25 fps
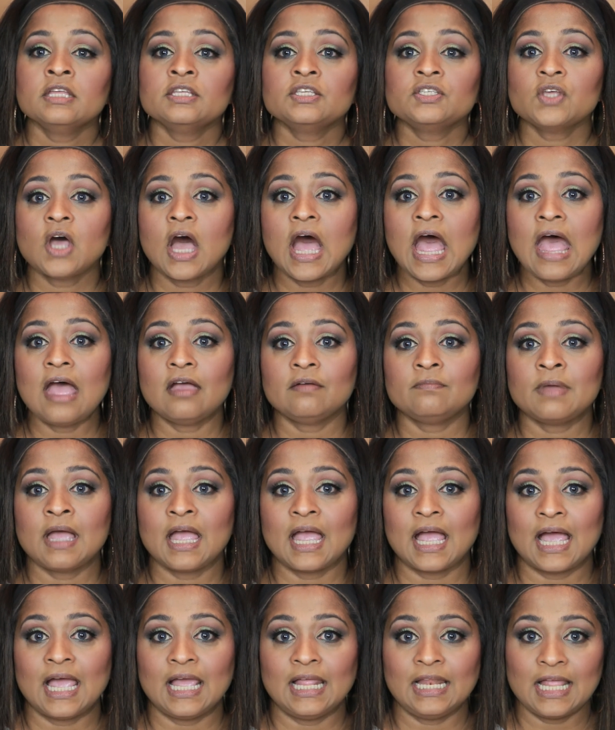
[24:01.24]
So I have
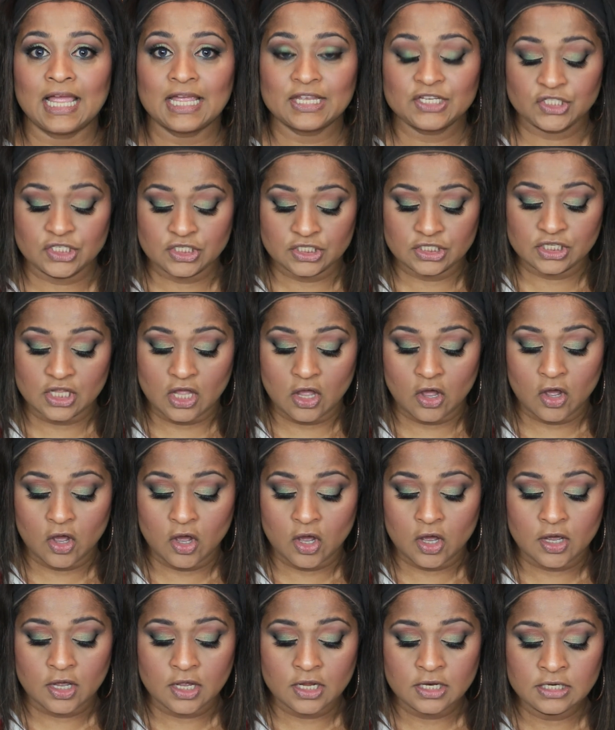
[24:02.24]
my eyelashes
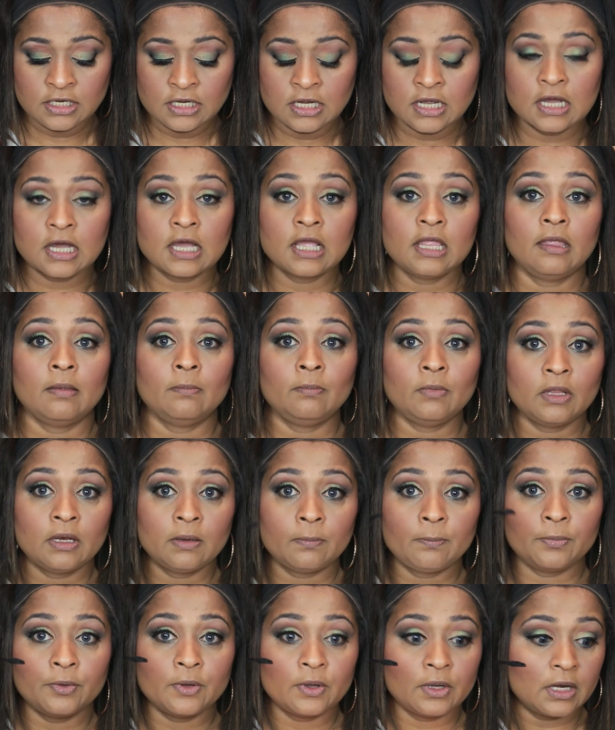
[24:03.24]
on. I am
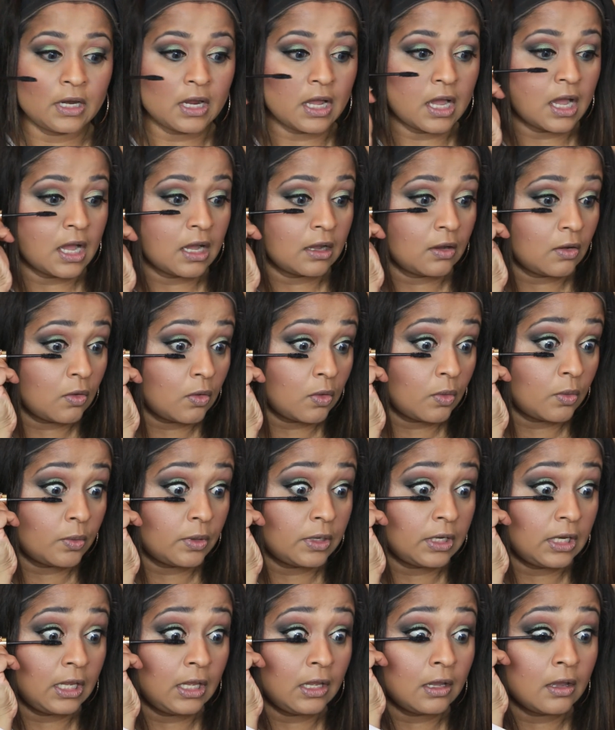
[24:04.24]
going to put a
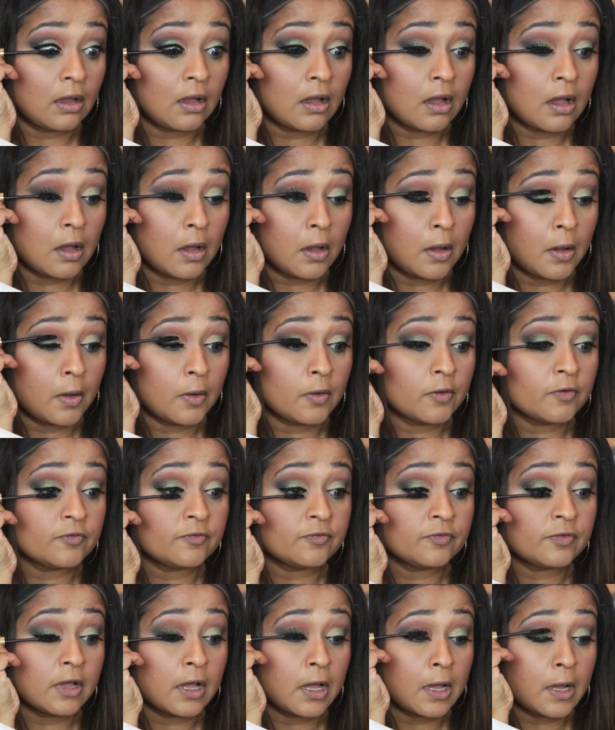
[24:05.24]
coating
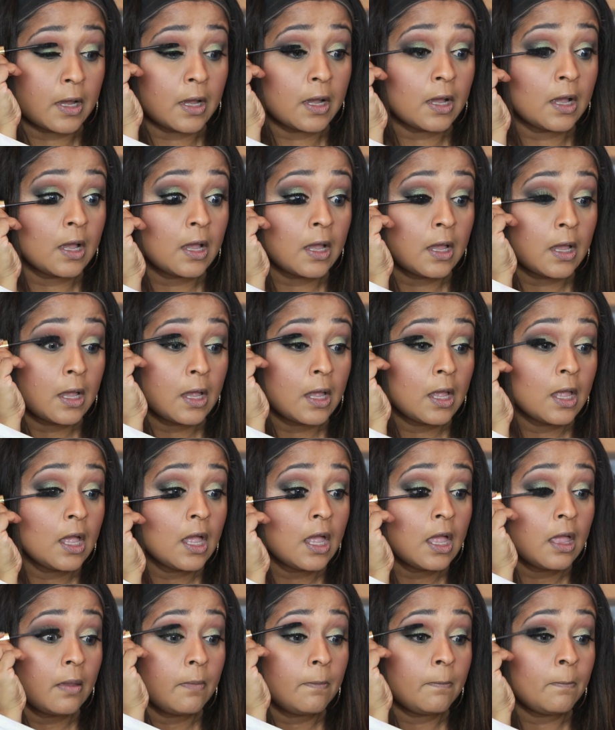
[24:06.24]
of
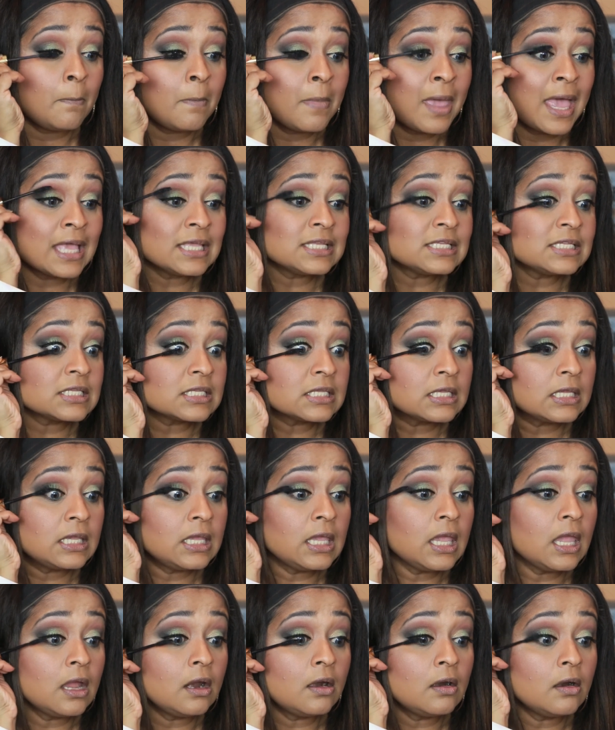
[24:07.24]

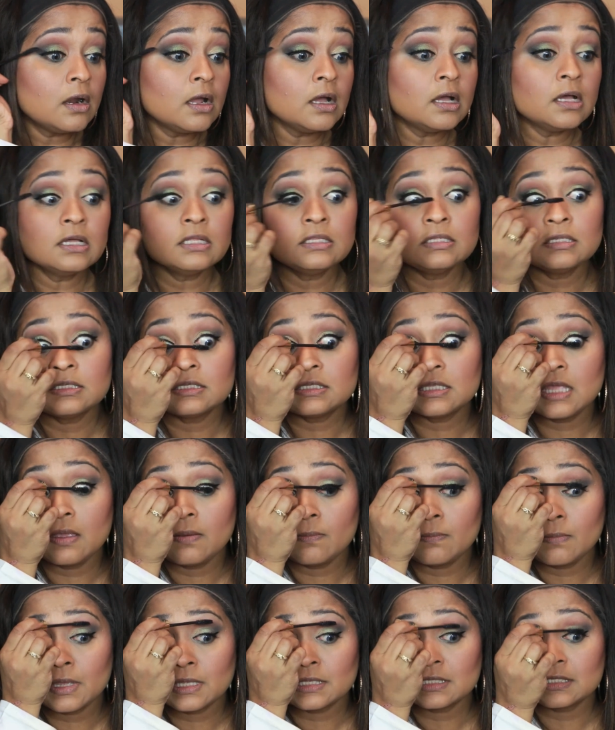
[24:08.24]
mascara, the
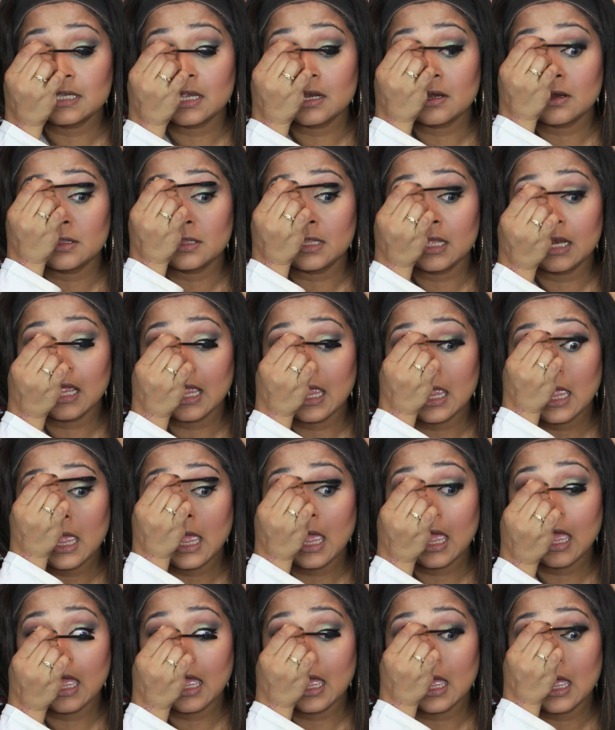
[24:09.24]
same mascara that I
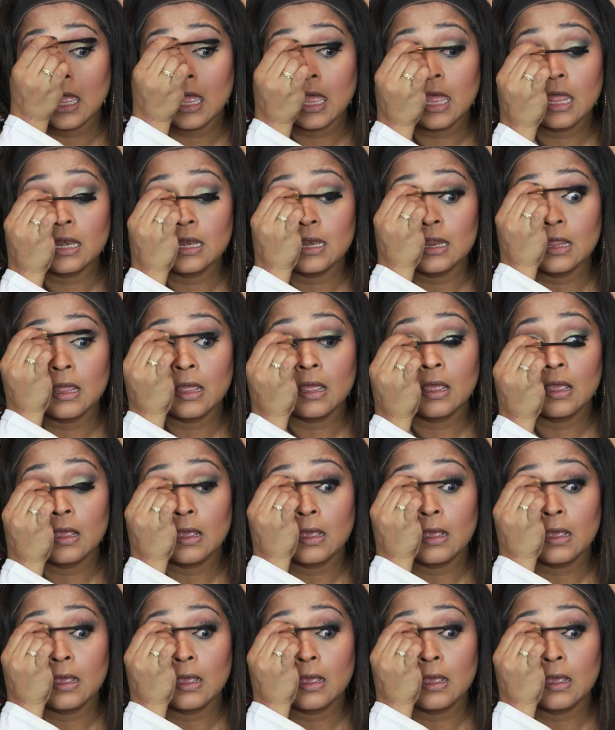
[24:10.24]
had.